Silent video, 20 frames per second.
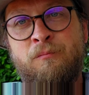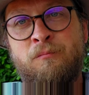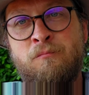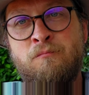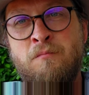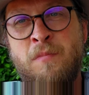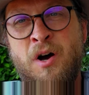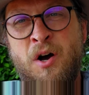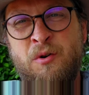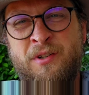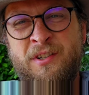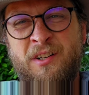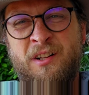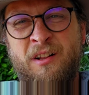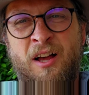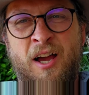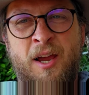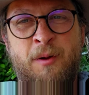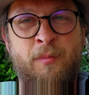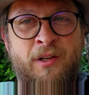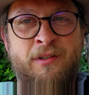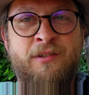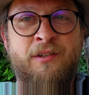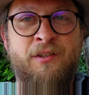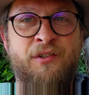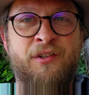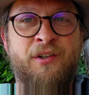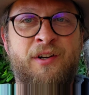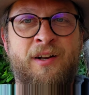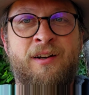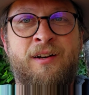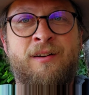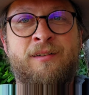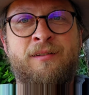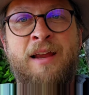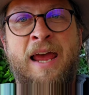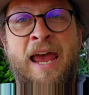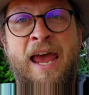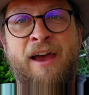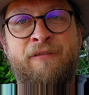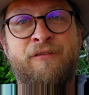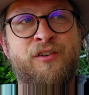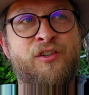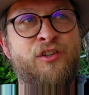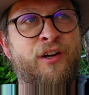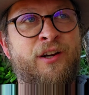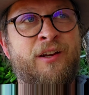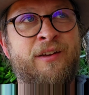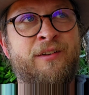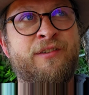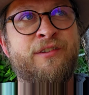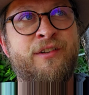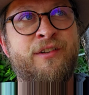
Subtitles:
most climates that you're gonna have chickens